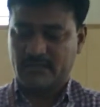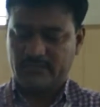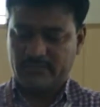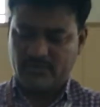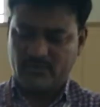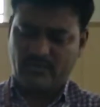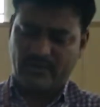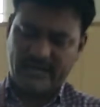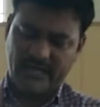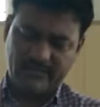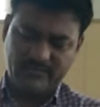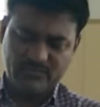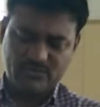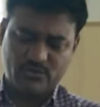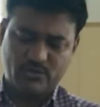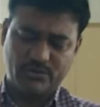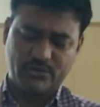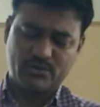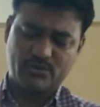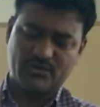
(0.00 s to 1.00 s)
Why I am
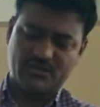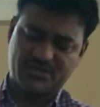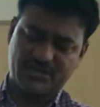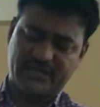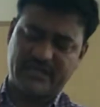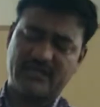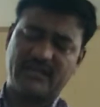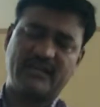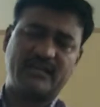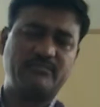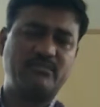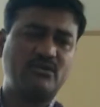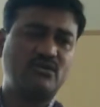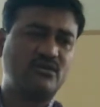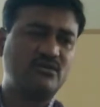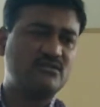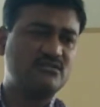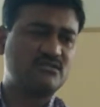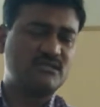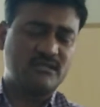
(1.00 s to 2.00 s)
showing you a chicken leg?
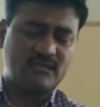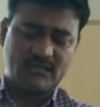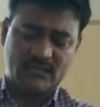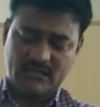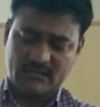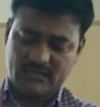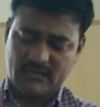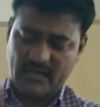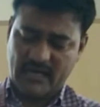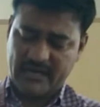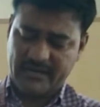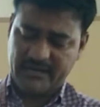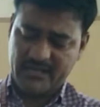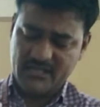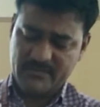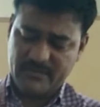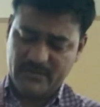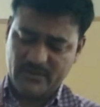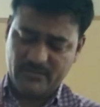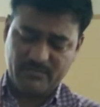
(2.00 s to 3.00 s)
Because the
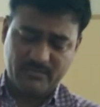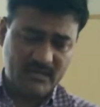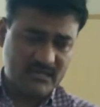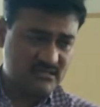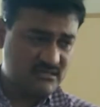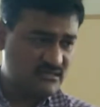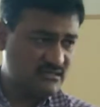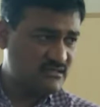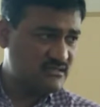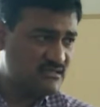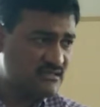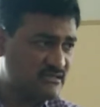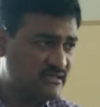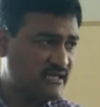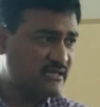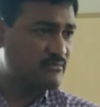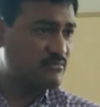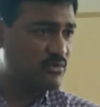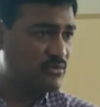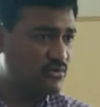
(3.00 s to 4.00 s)
arrangement of muscles
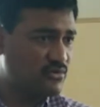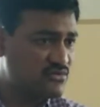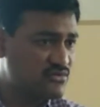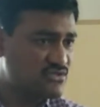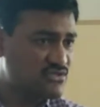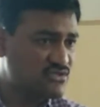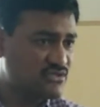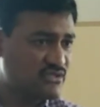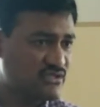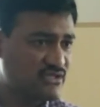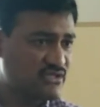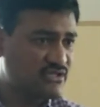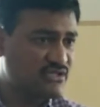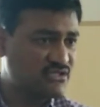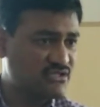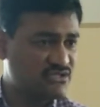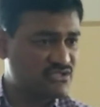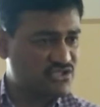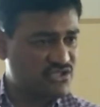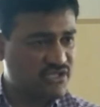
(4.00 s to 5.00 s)
and bones
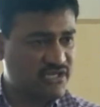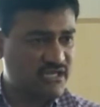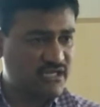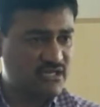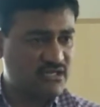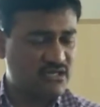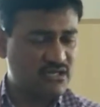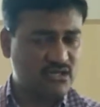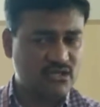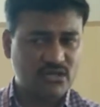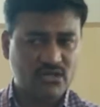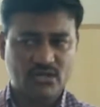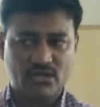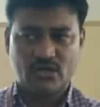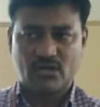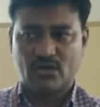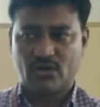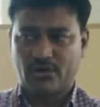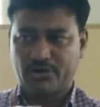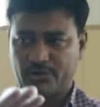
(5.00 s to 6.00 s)
in chicken
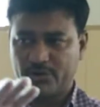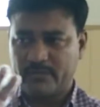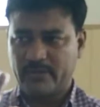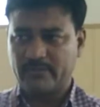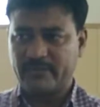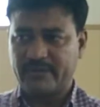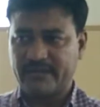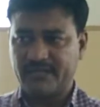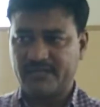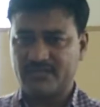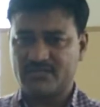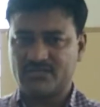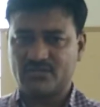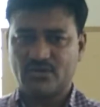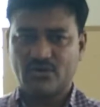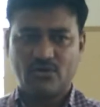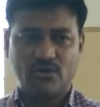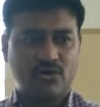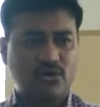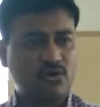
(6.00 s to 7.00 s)
or human
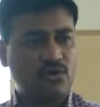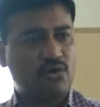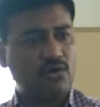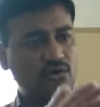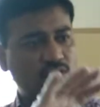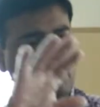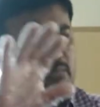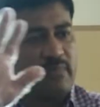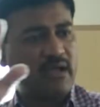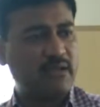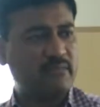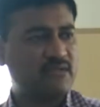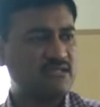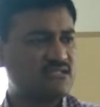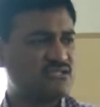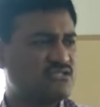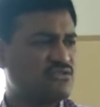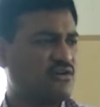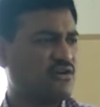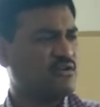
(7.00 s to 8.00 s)
beings or all mammals
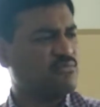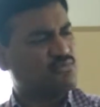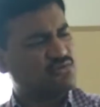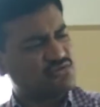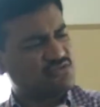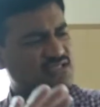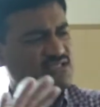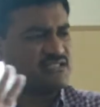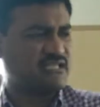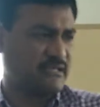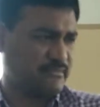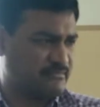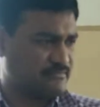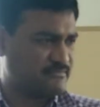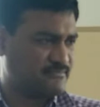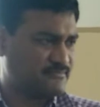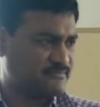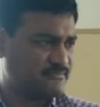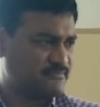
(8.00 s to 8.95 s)
is almost the same.